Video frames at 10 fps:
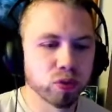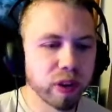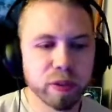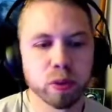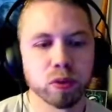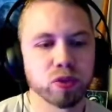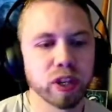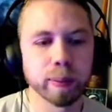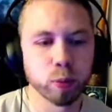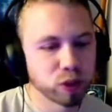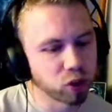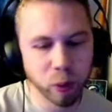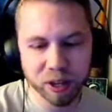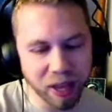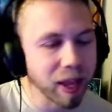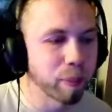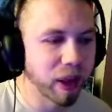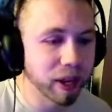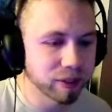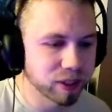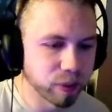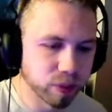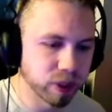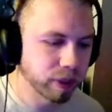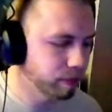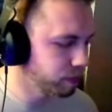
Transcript: revenue streams, which is where Game Pass comes in.